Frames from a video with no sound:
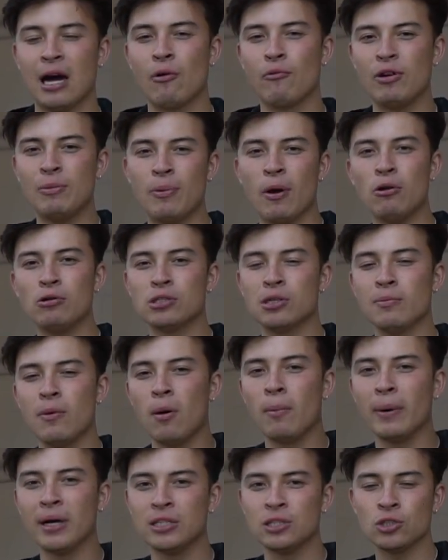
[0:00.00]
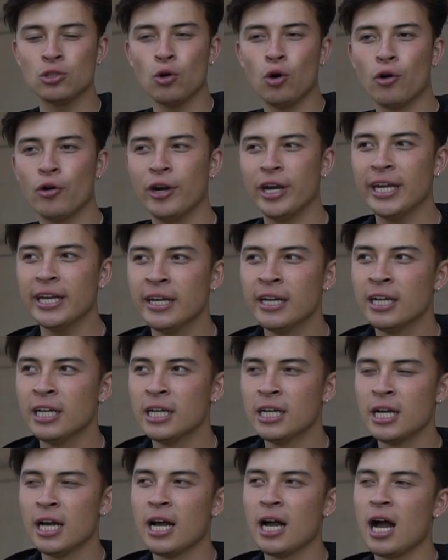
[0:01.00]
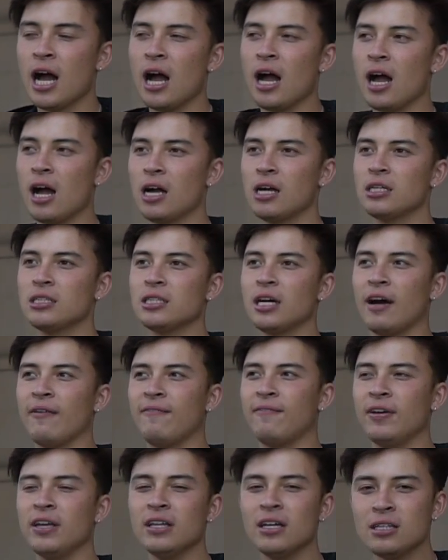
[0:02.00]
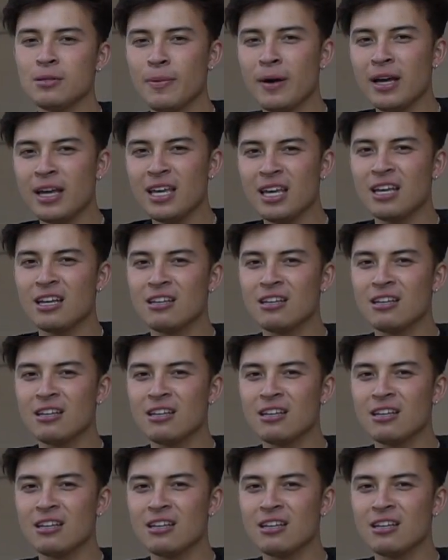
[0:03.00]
I'll repost them on my story. I think that's about it.